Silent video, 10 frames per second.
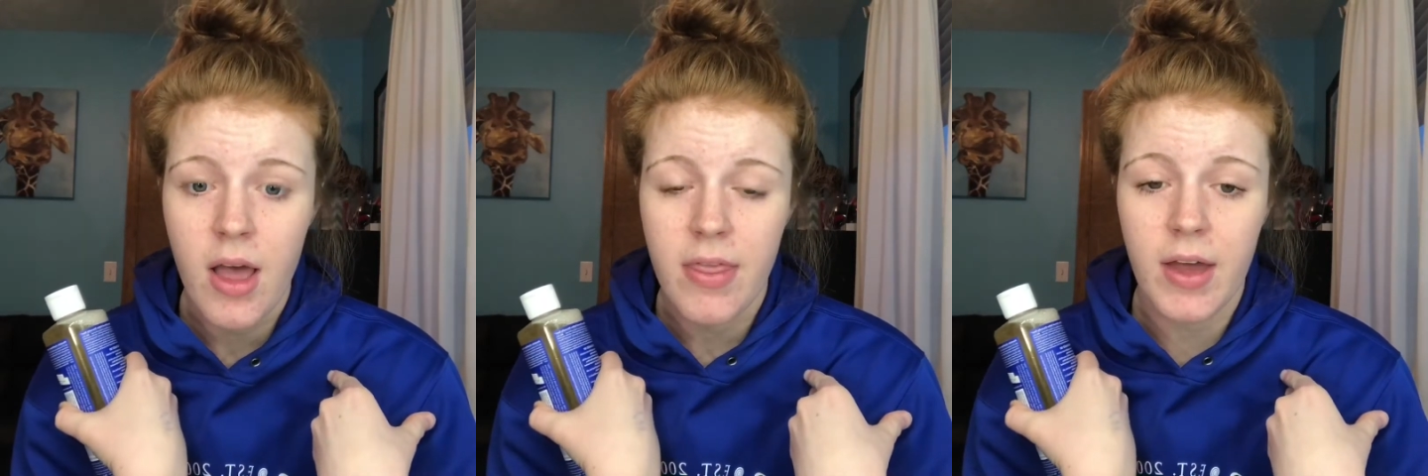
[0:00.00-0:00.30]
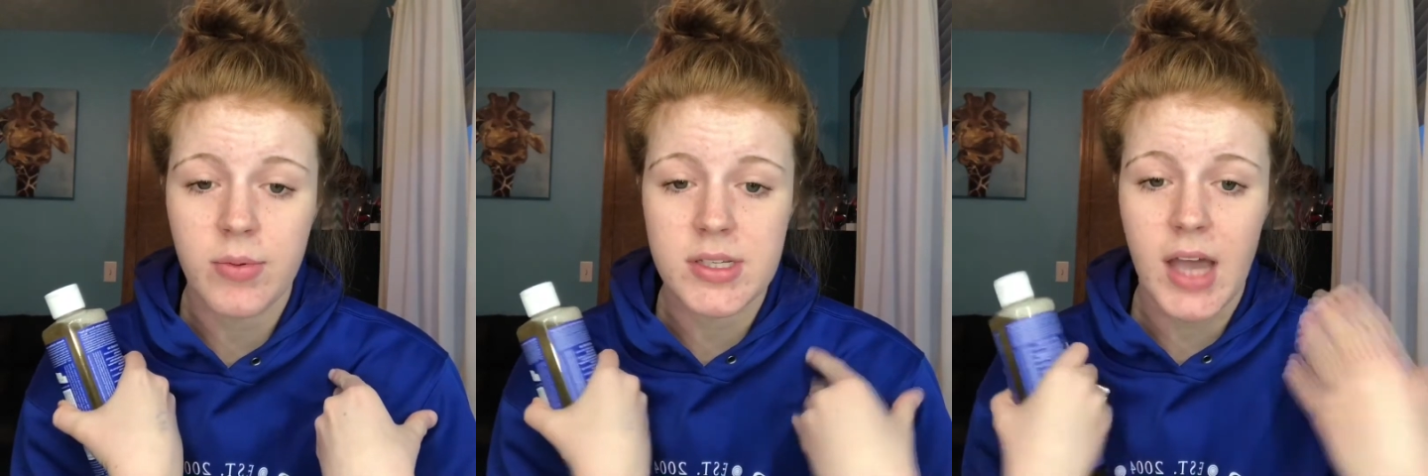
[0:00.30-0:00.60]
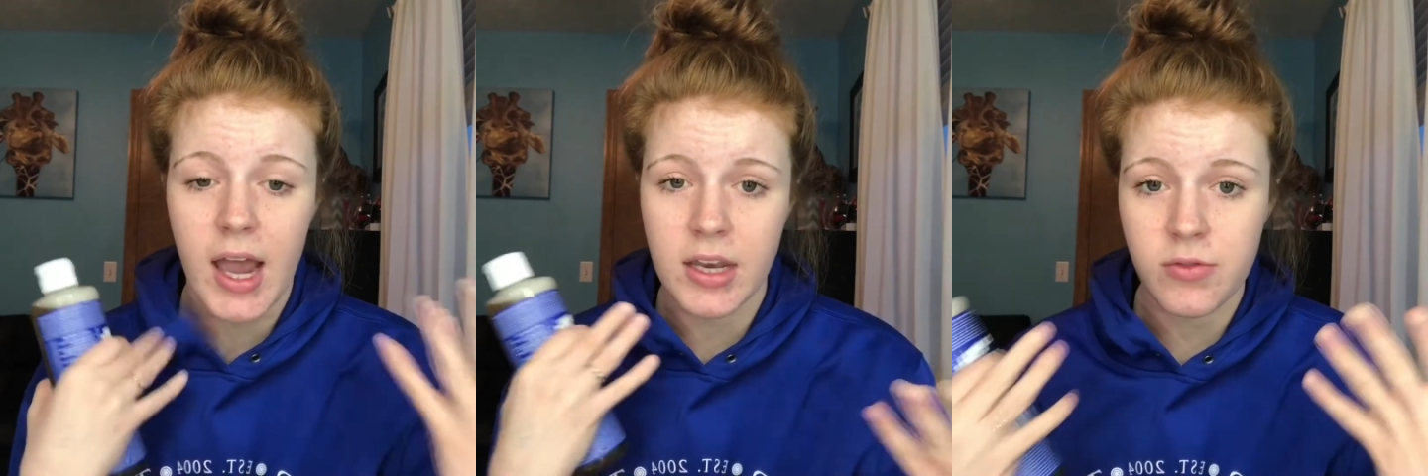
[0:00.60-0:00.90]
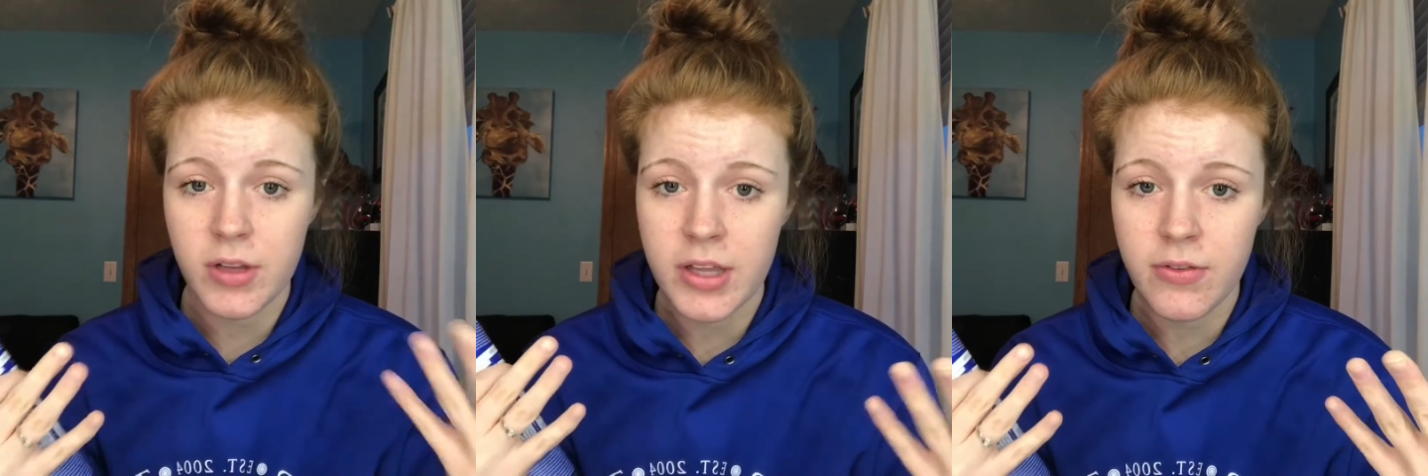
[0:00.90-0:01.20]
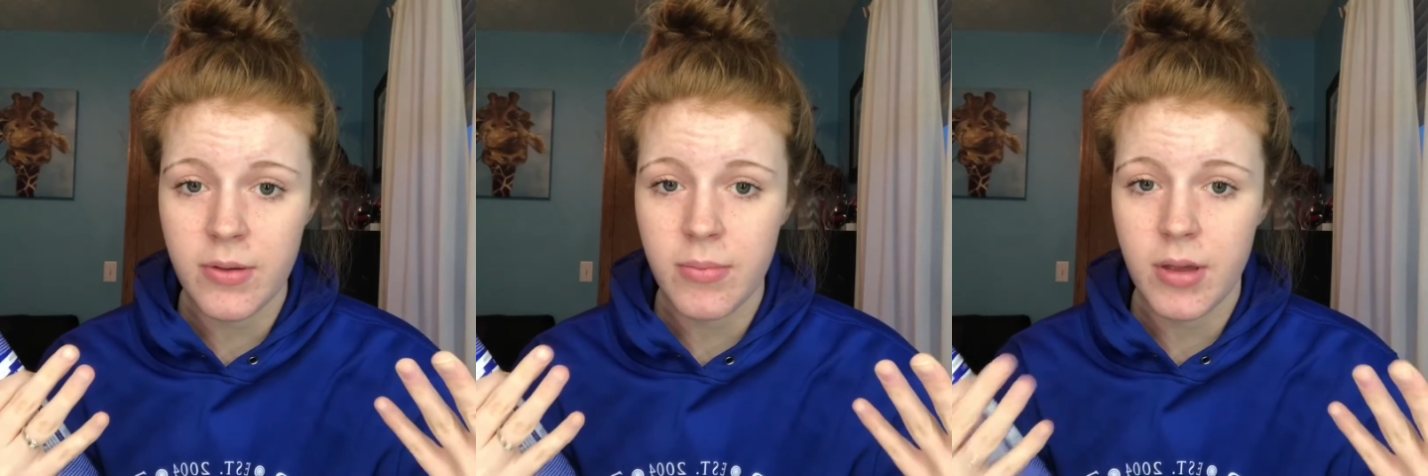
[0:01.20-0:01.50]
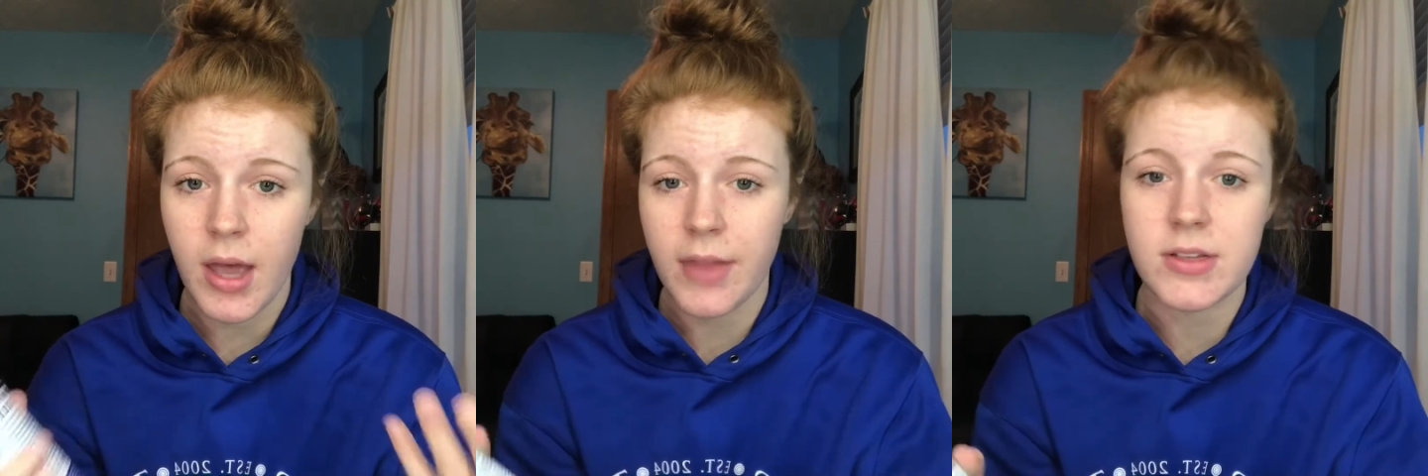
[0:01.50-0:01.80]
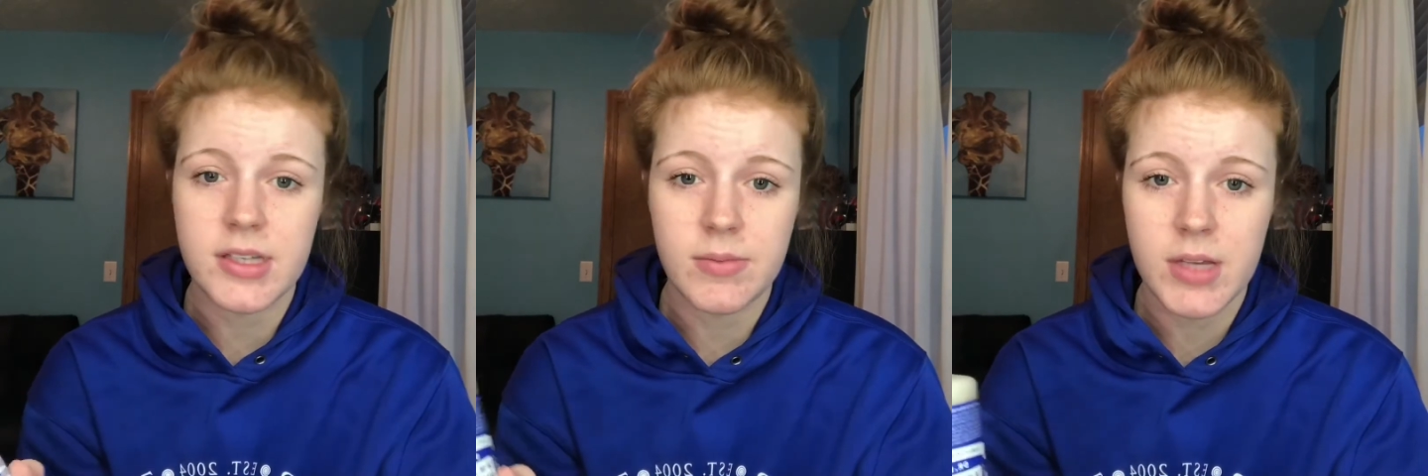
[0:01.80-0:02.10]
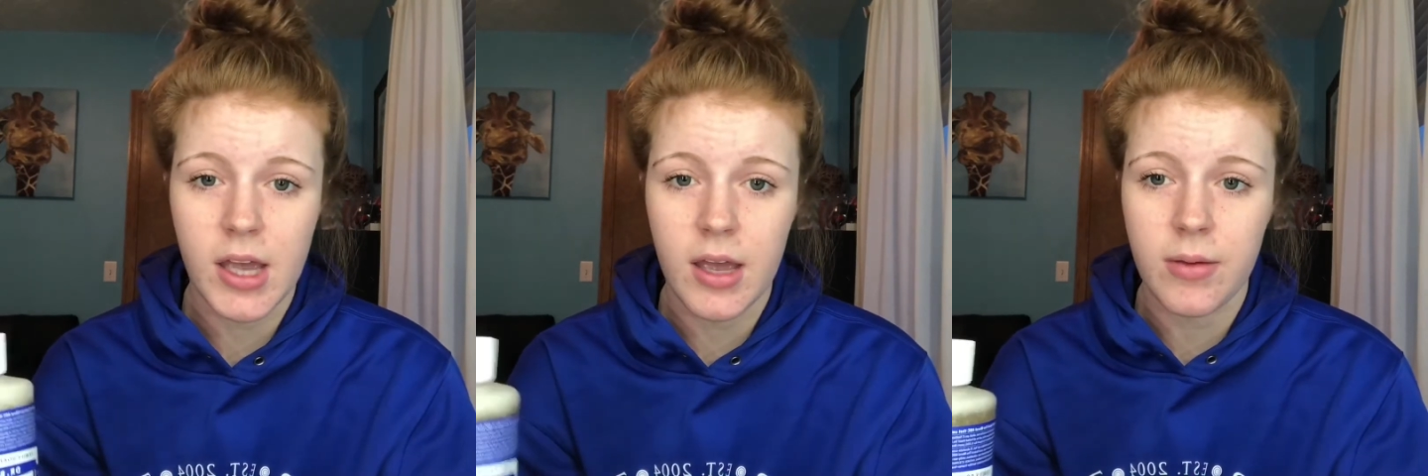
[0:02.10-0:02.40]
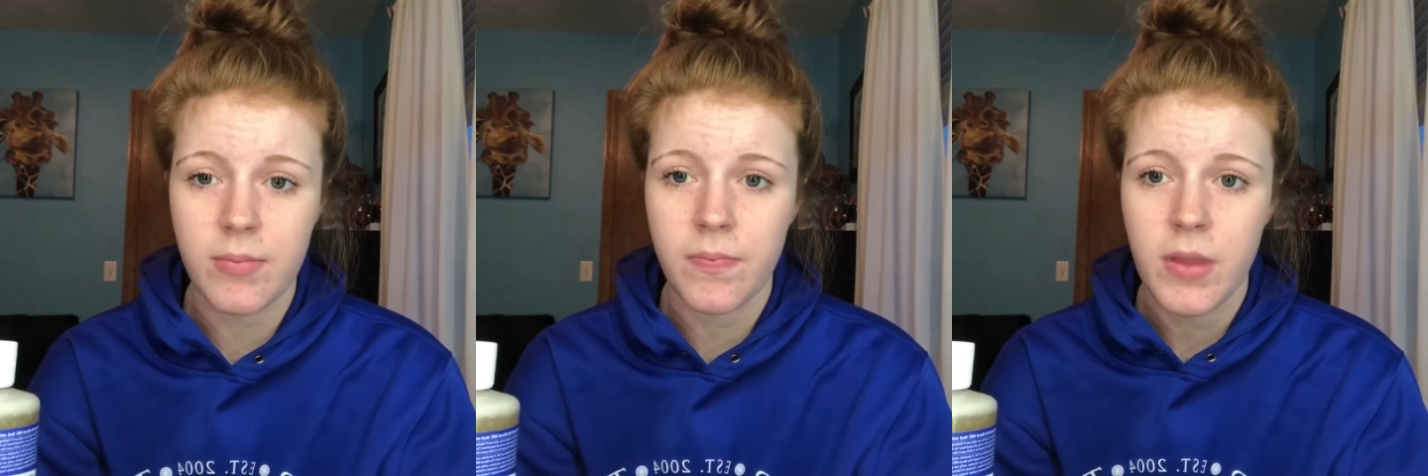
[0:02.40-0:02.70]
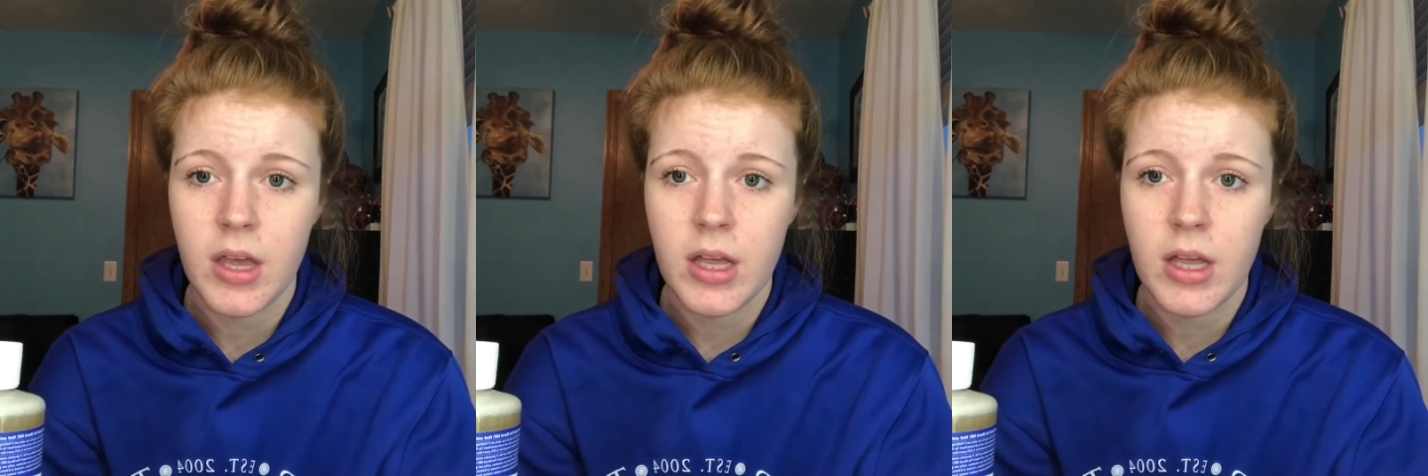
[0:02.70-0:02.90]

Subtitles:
that was kind of relieving, but at the same time,